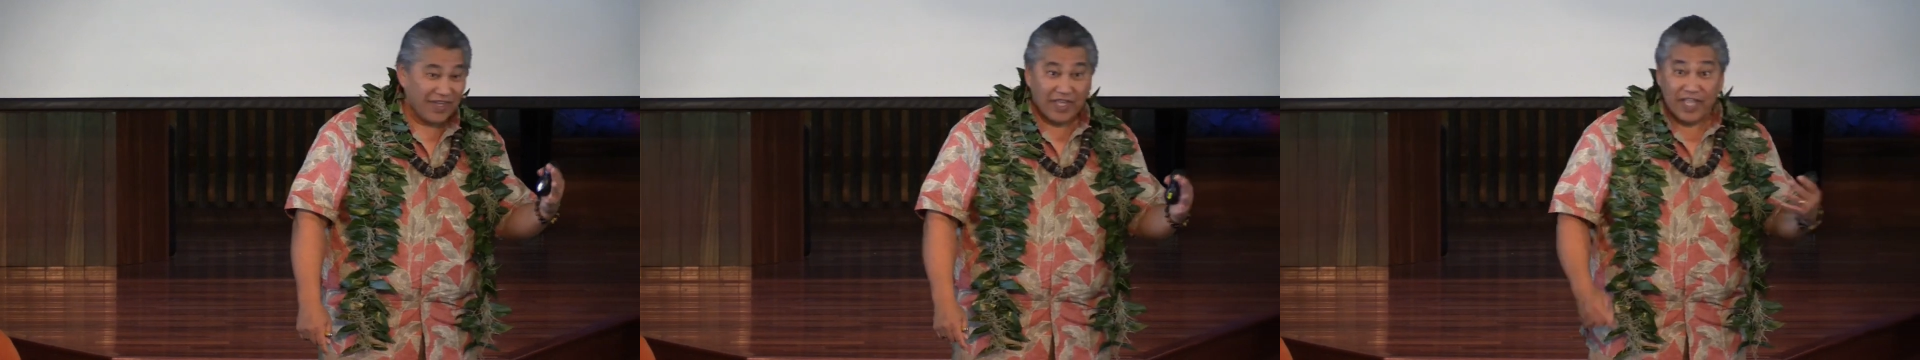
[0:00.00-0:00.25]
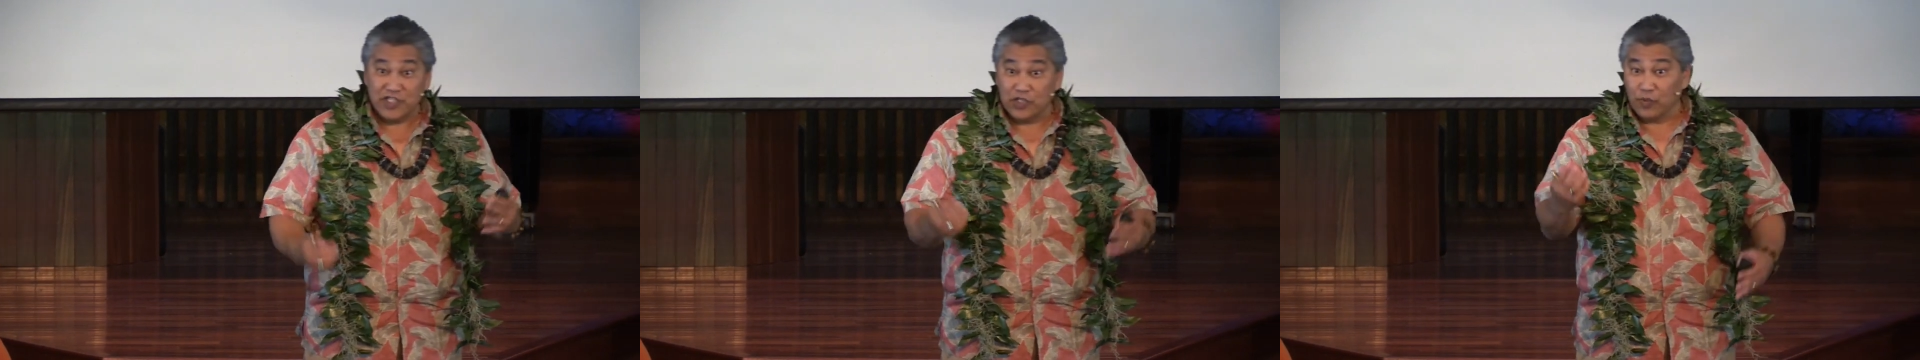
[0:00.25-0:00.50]

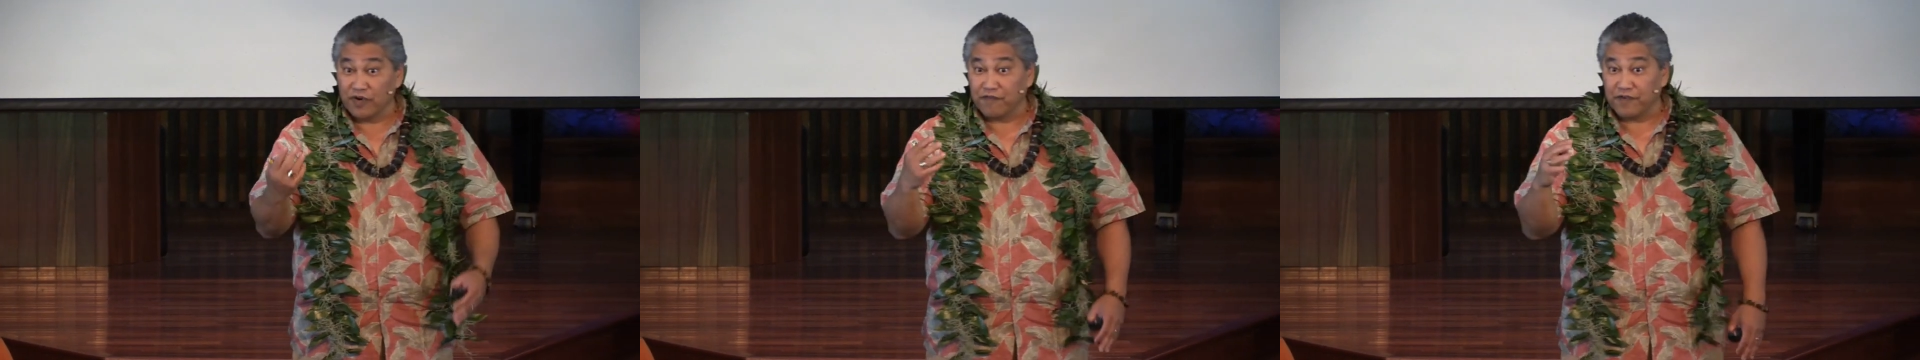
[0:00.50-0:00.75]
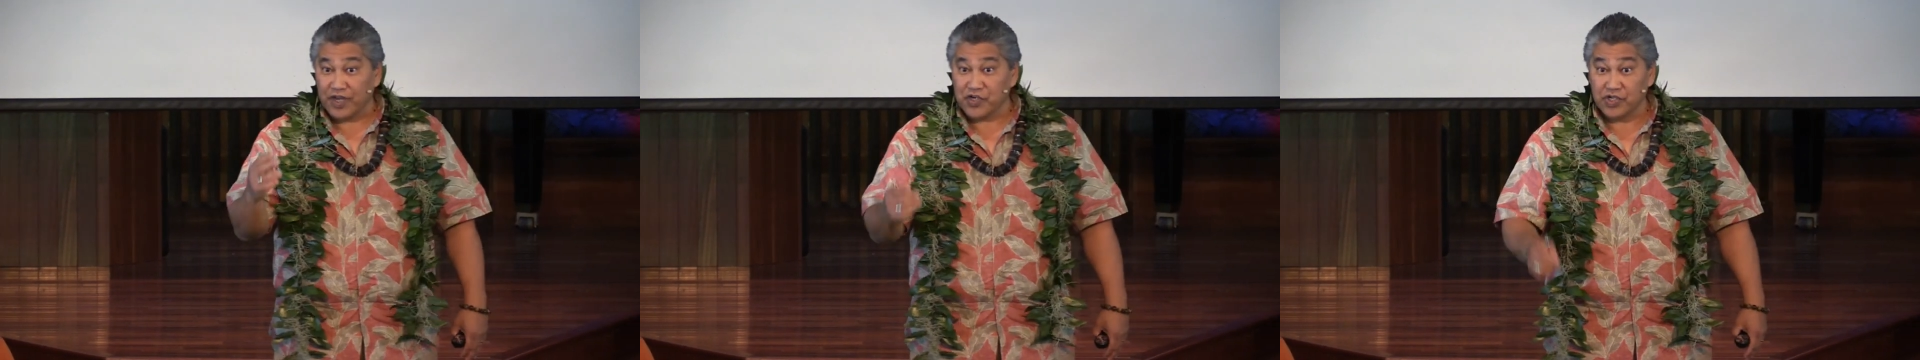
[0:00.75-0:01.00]
It's the
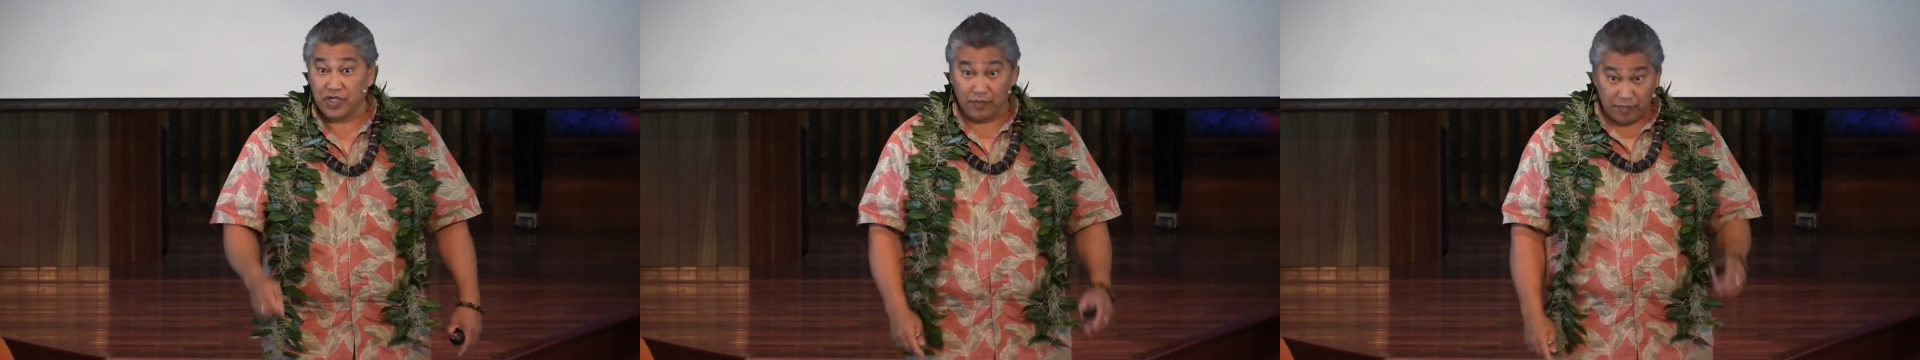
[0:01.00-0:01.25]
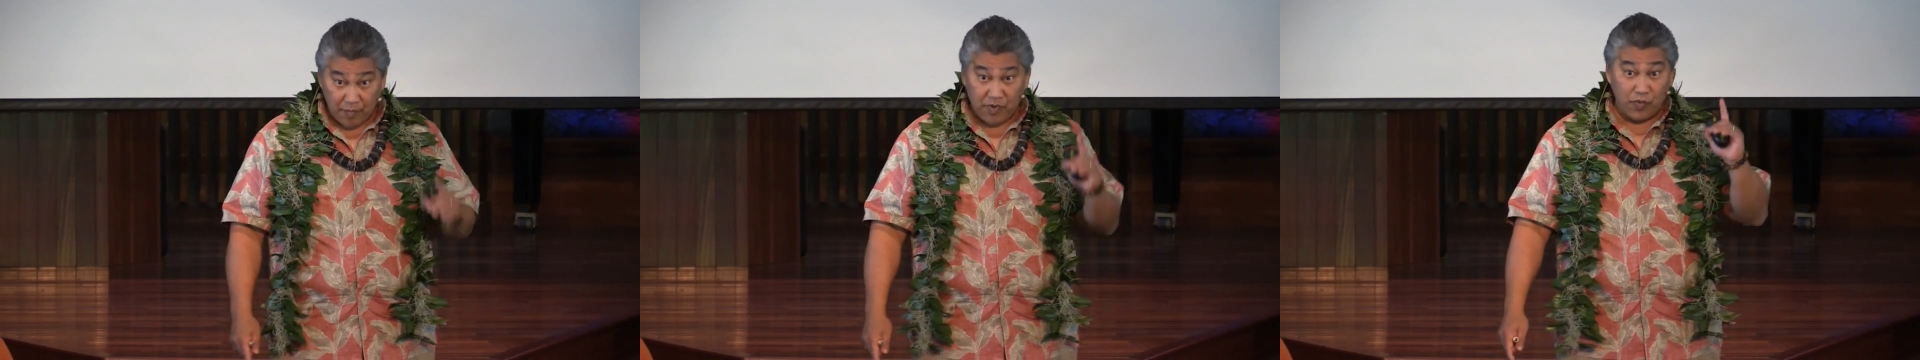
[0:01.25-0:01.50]
reflection.
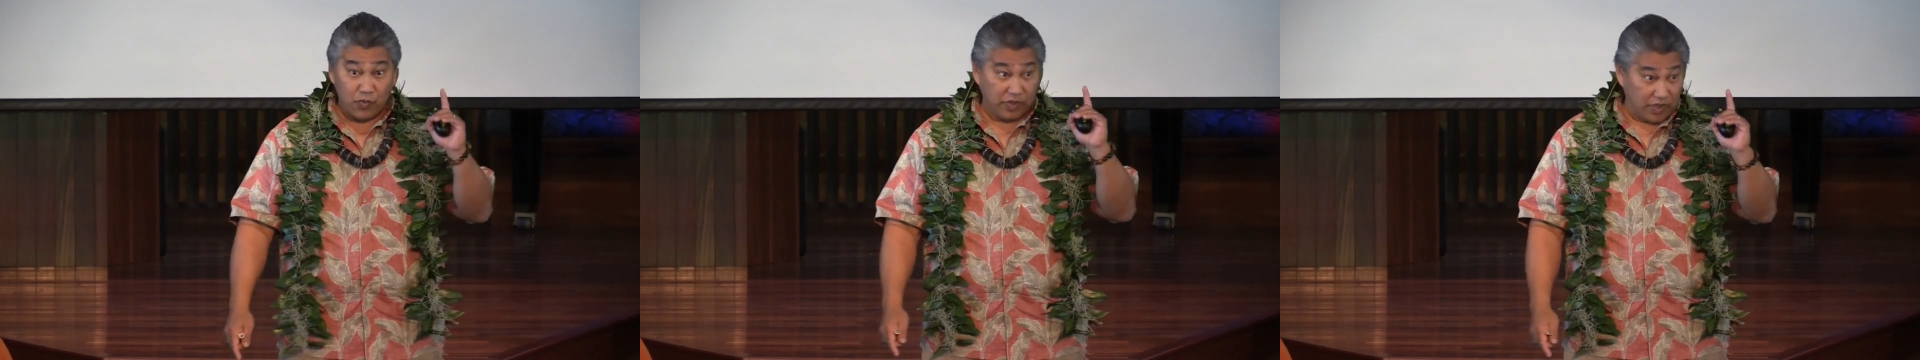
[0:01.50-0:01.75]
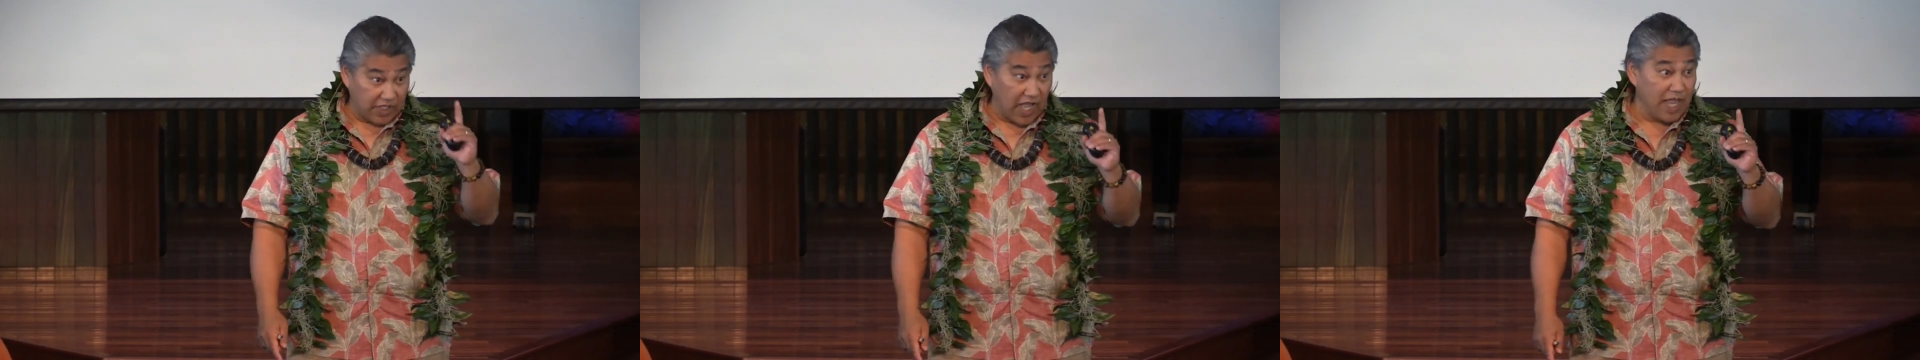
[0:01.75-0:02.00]
Remember
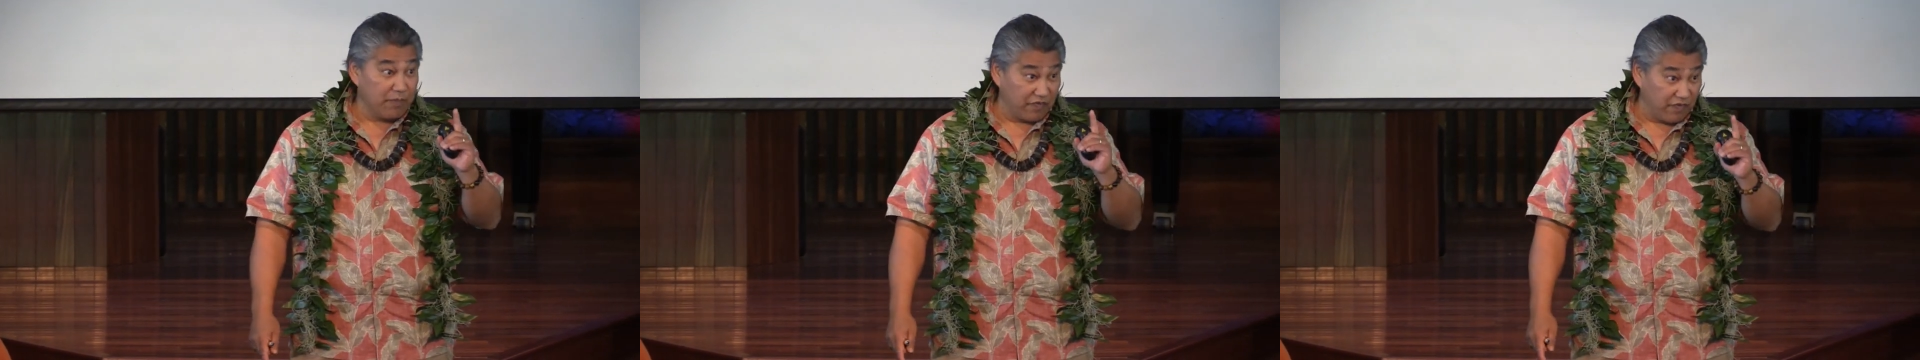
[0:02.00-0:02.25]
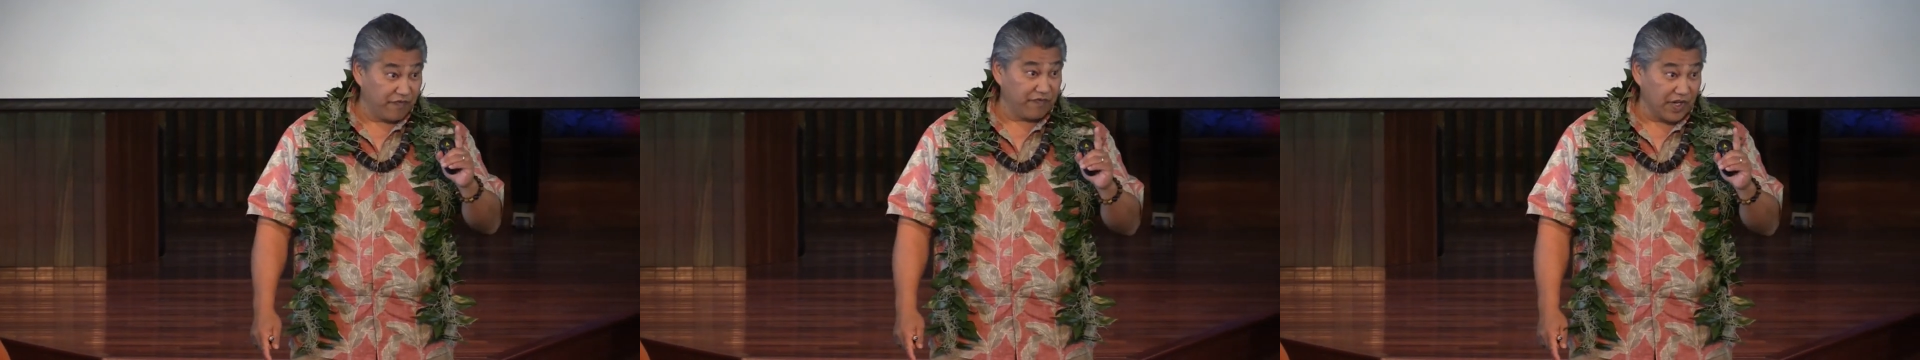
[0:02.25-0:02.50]
the time
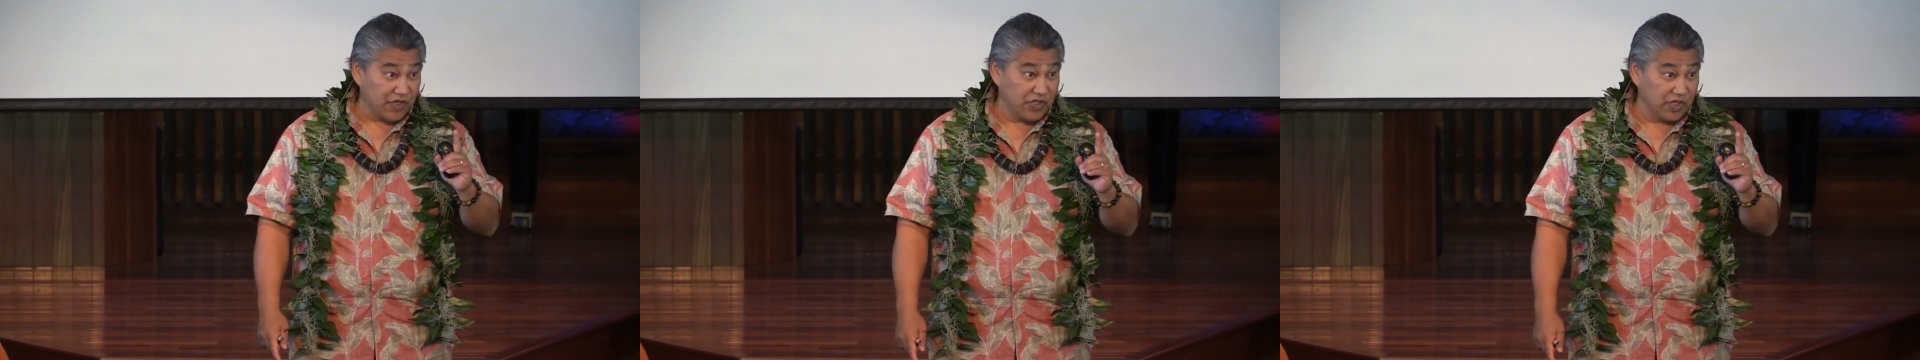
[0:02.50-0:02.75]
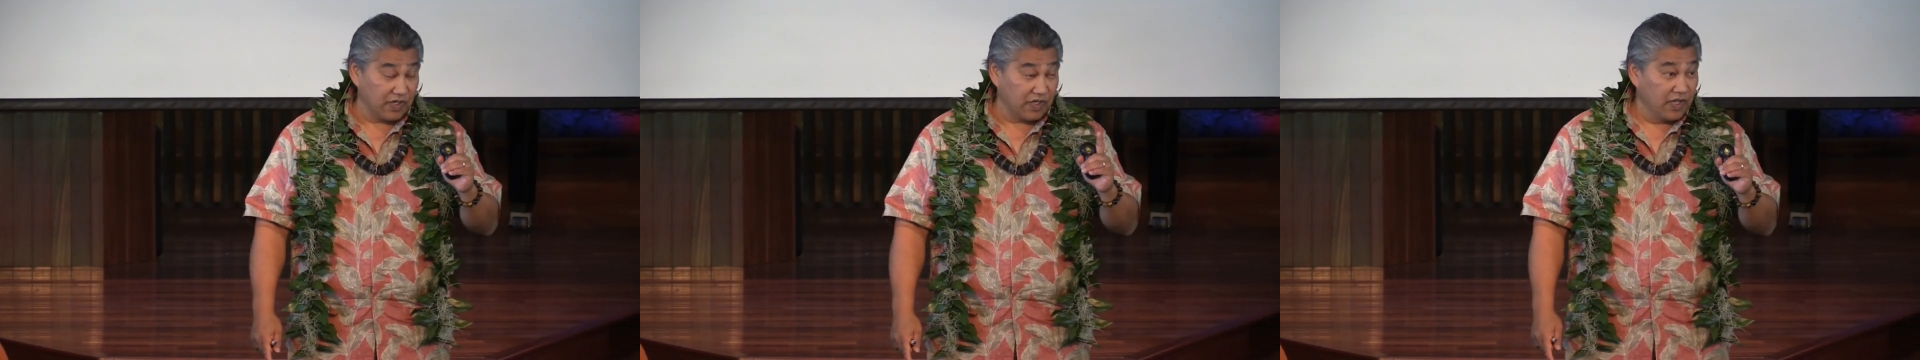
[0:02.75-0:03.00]
of
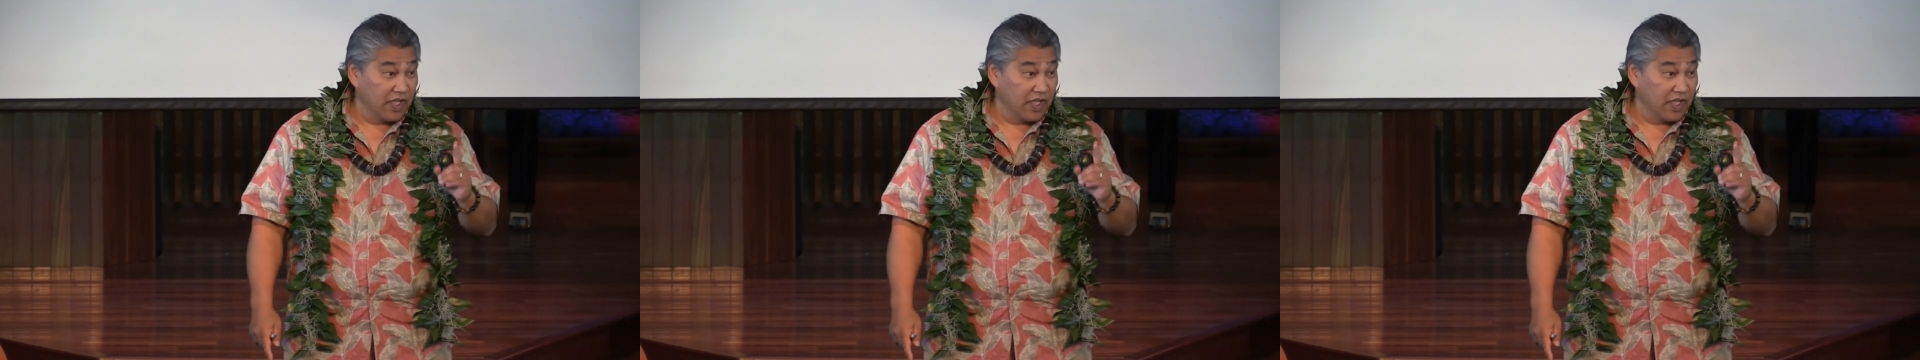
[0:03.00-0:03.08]
reflection.